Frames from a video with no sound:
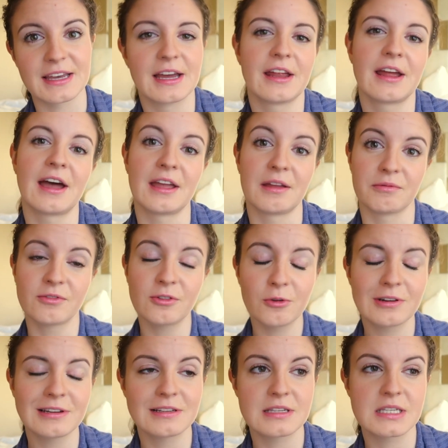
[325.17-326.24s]
that I am
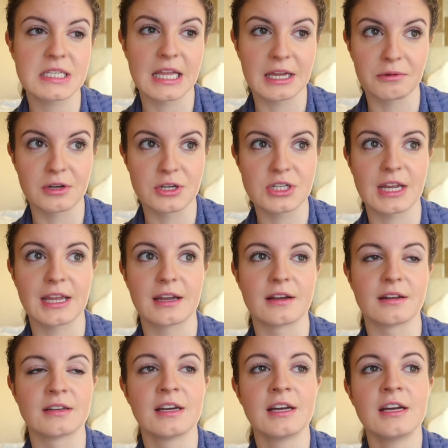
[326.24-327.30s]
fluent in this language,
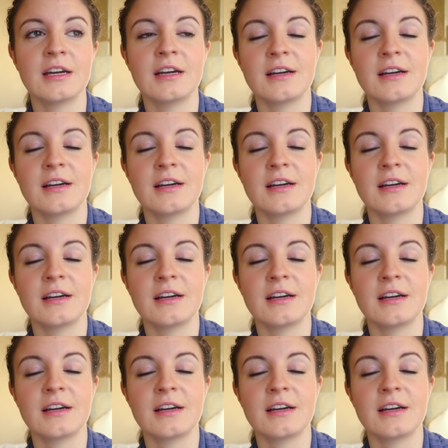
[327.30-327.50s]
and